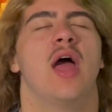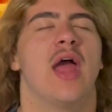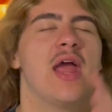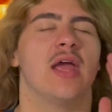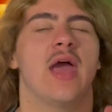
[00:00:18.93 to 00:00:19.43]

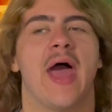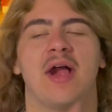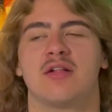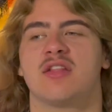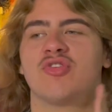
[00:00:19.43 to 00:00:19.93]
a
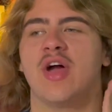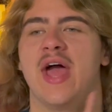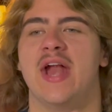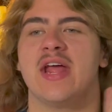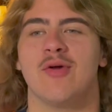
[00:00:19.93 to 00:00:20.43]
extra
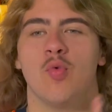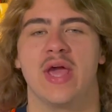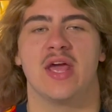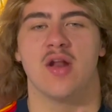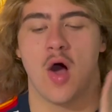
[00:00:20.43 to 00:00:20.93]
inning
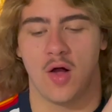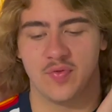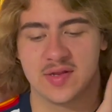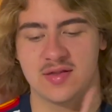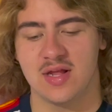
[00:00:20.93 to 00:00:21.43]
win
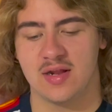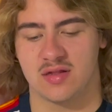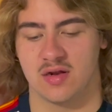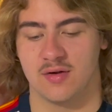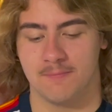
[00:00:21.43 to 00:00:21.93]
on the
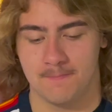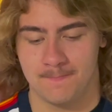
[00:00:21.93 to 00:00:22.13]
season.